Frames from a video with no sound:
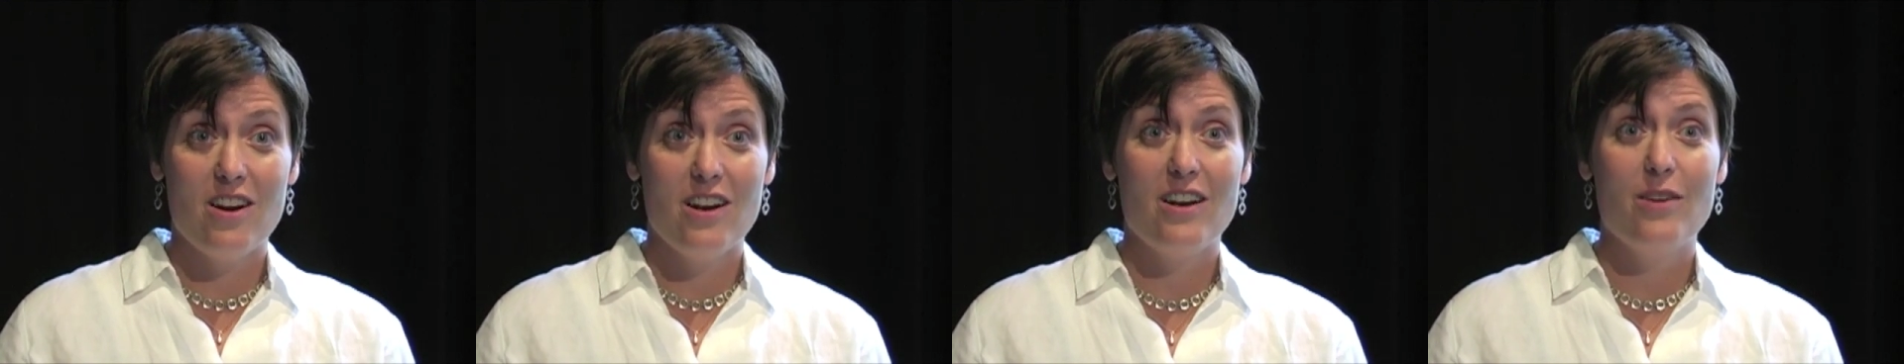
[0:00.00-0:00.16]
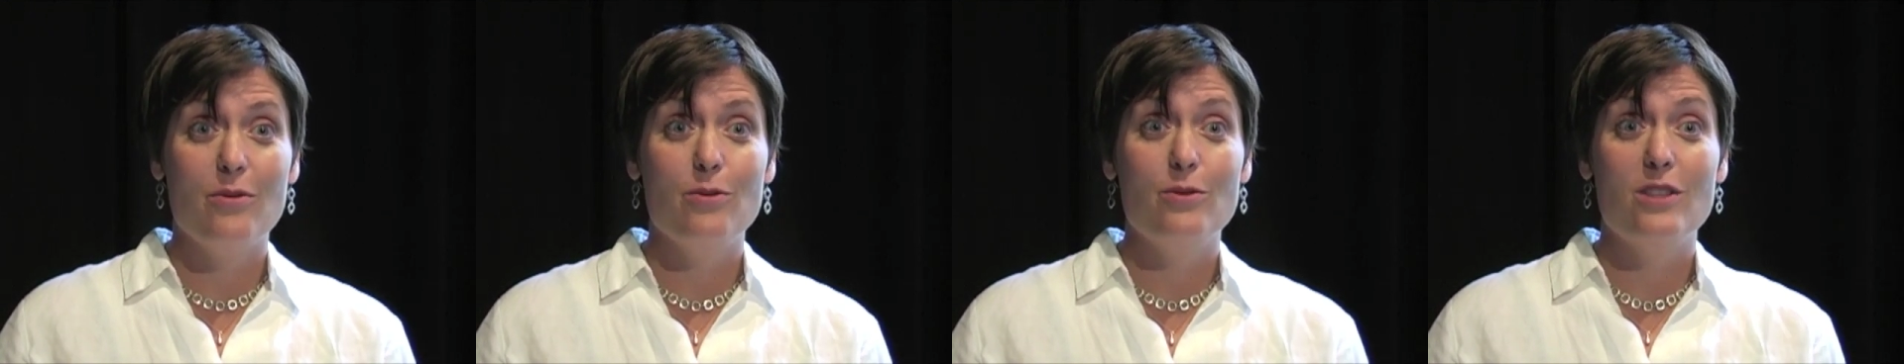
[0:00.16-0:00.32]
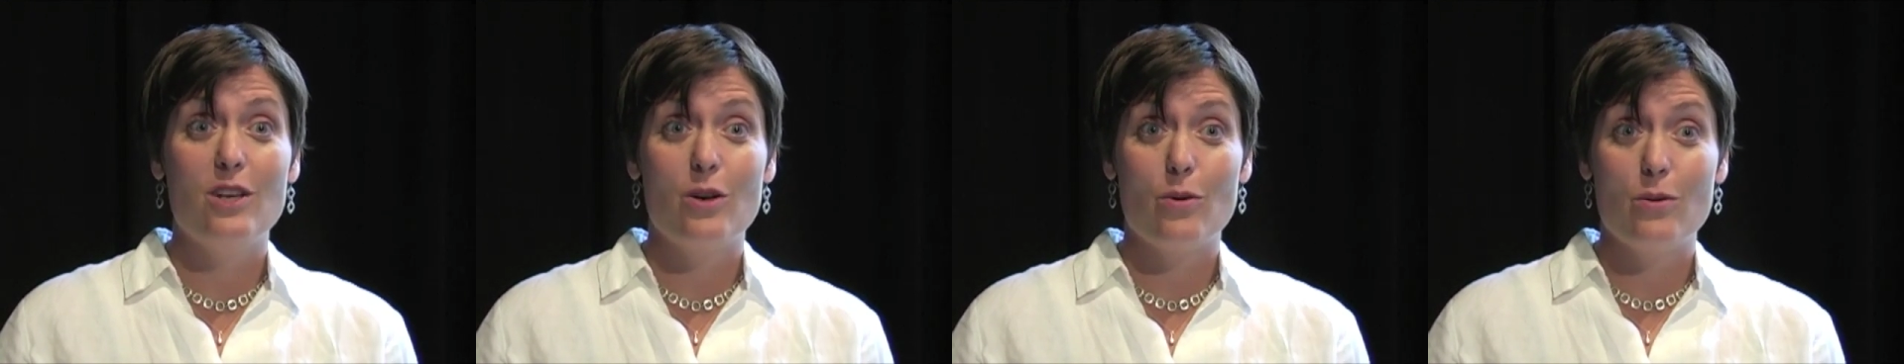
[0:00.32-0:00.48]

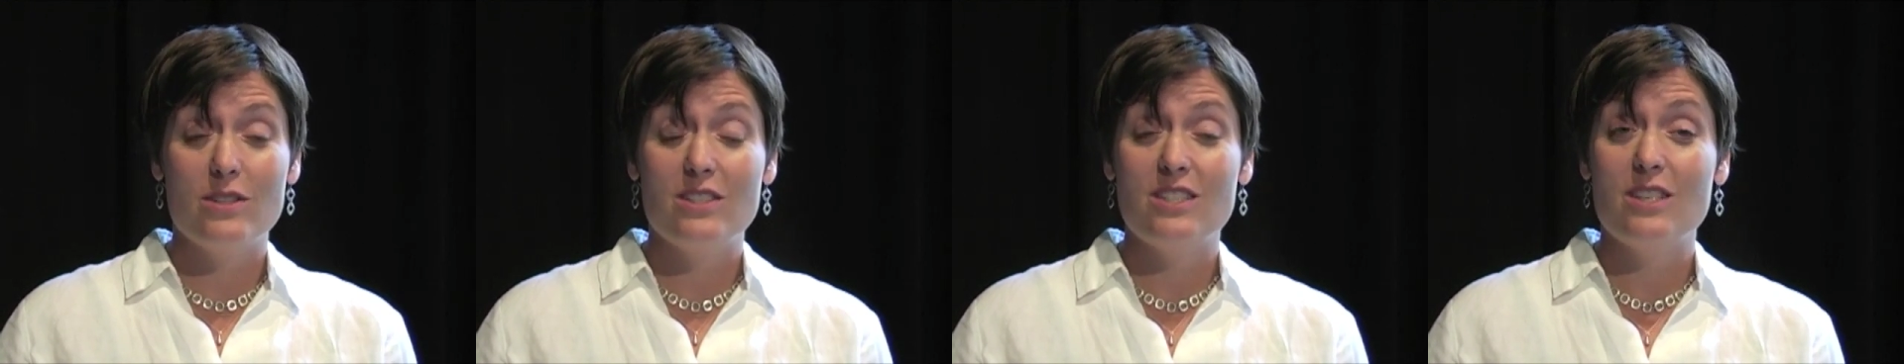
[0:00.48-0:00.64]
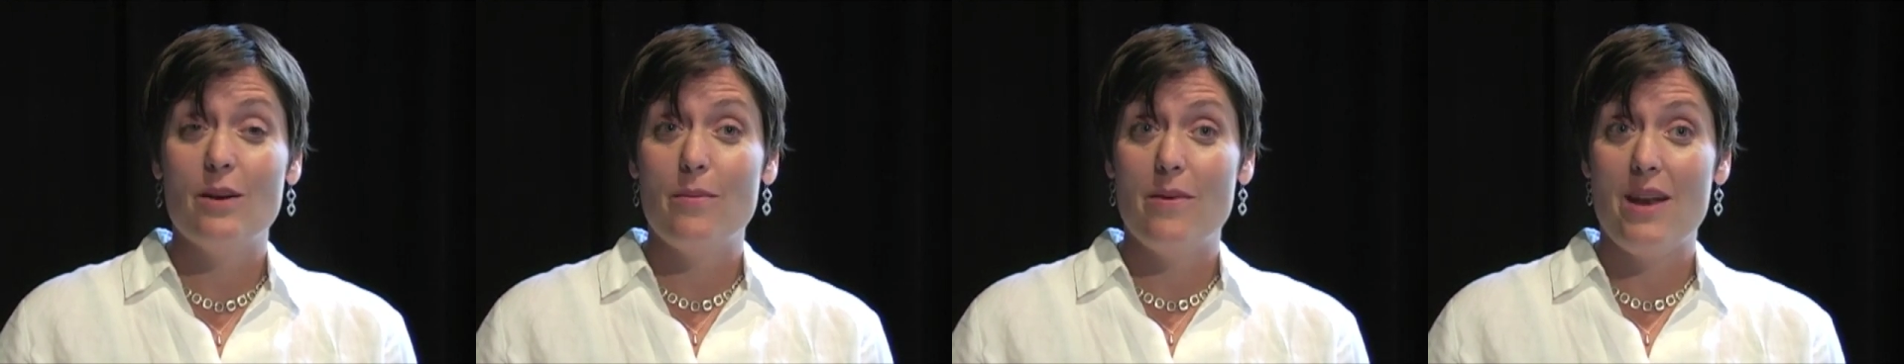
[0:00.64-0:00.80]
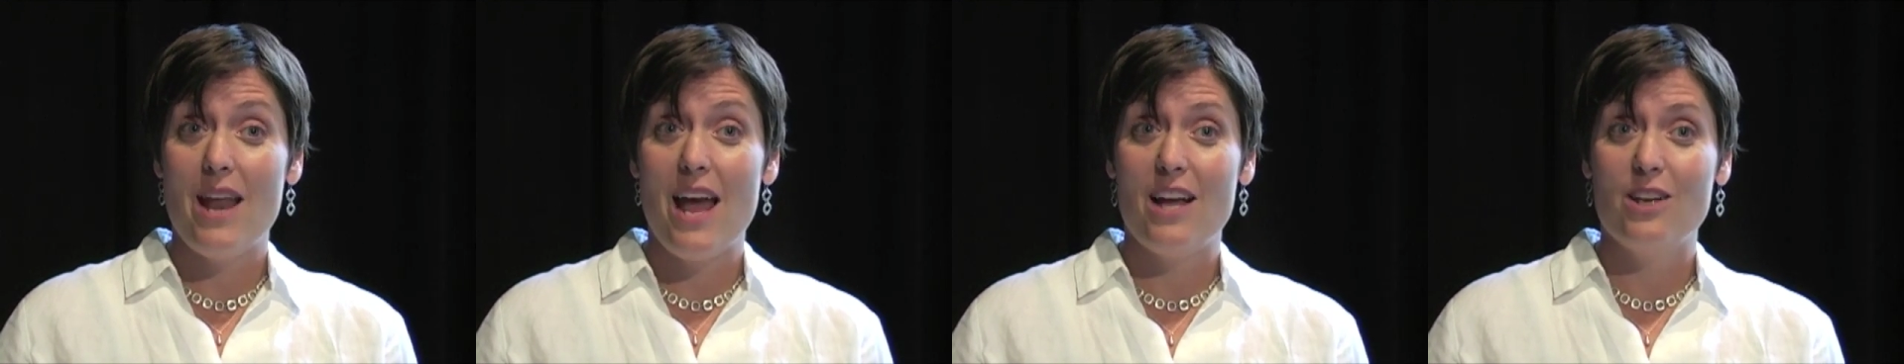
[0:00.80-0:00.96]
and there was
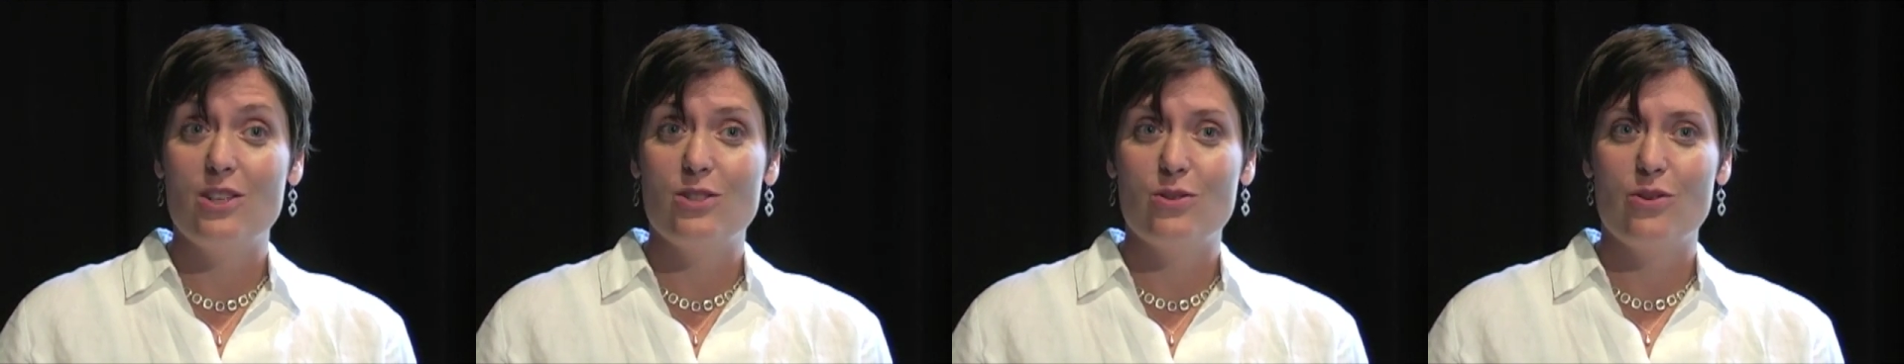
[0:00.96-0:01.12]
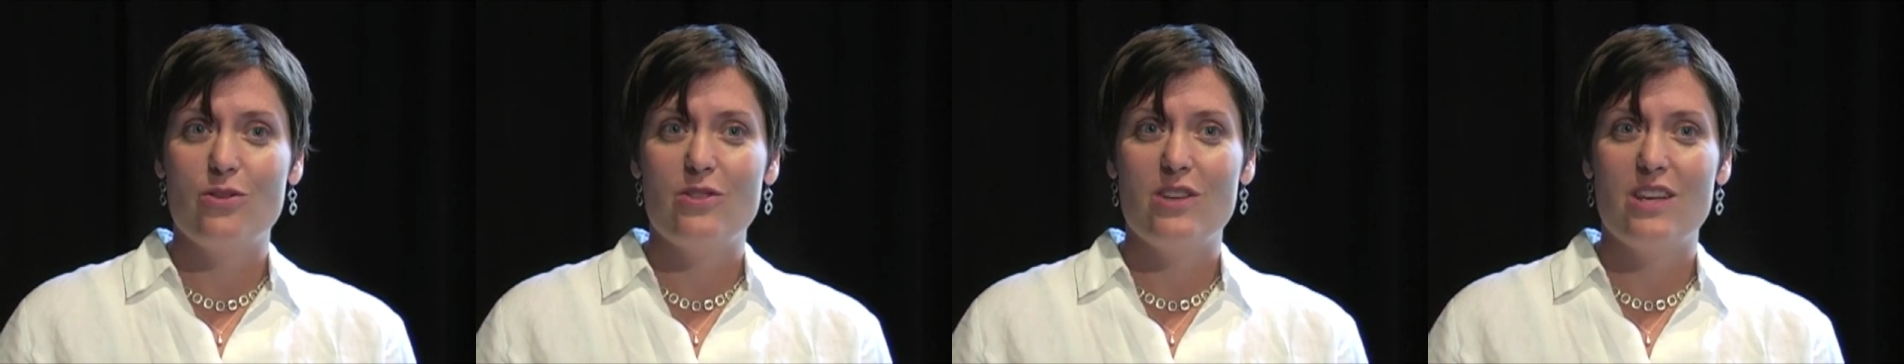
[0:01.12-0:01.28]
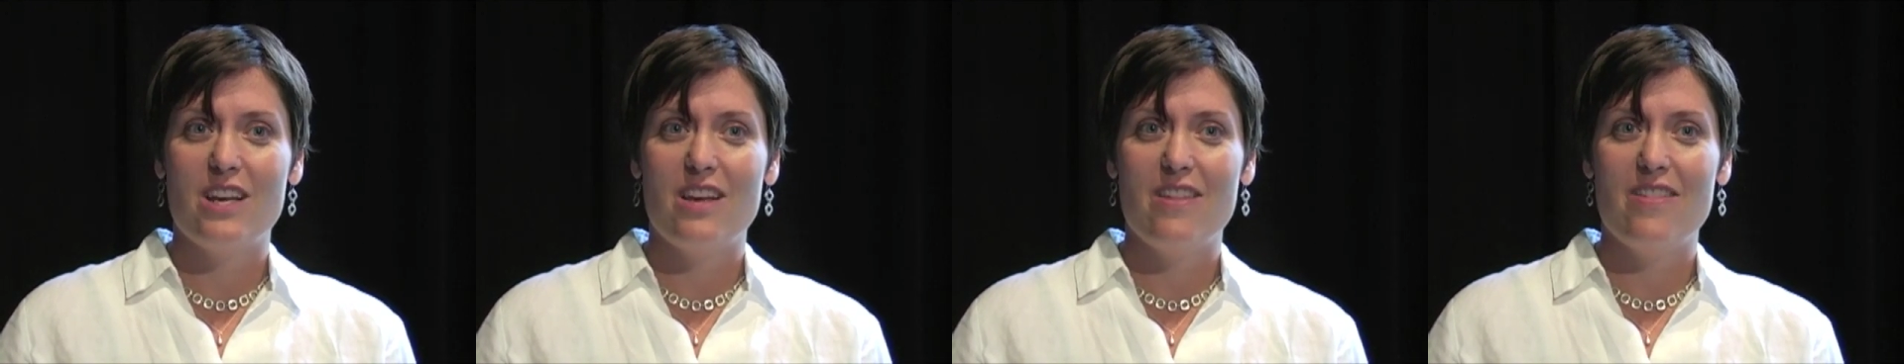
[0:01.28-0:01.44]
some natural
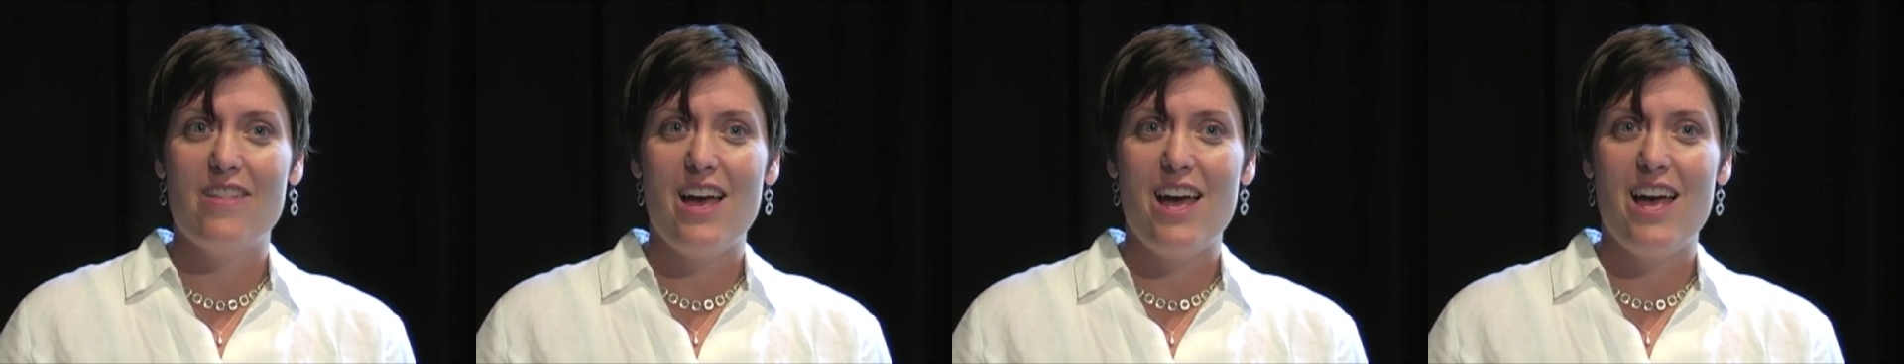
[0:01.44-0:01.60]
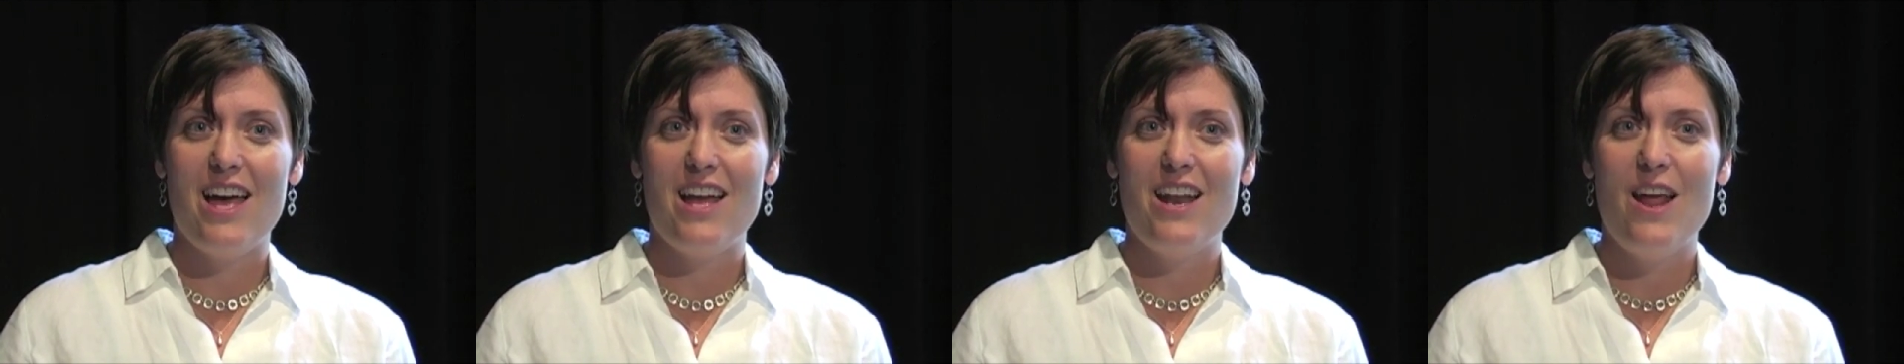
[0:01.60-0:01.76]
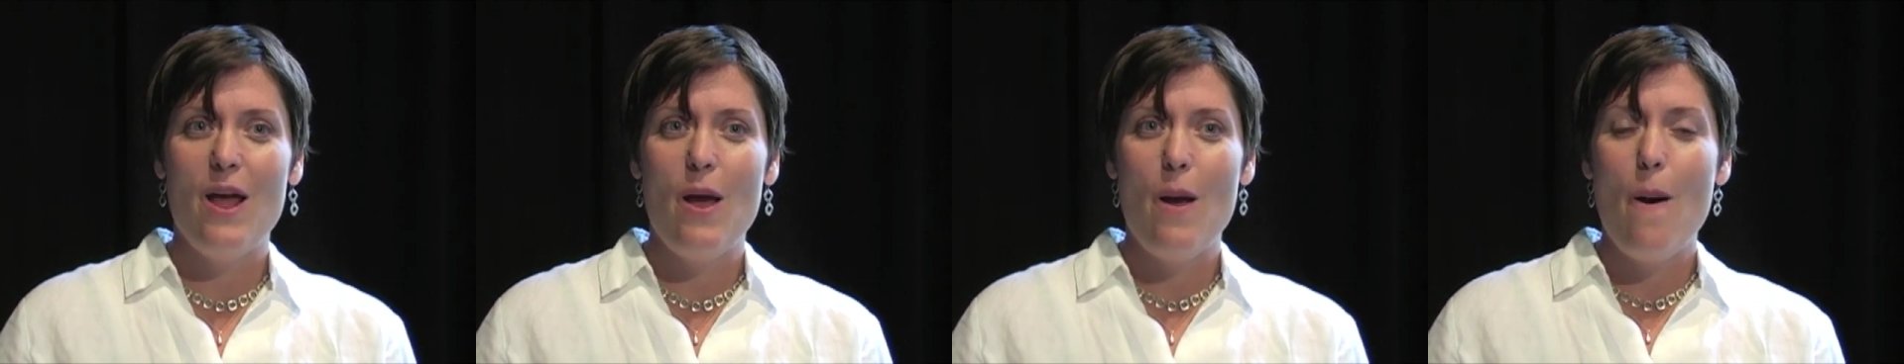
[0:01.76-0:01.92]
thing in that.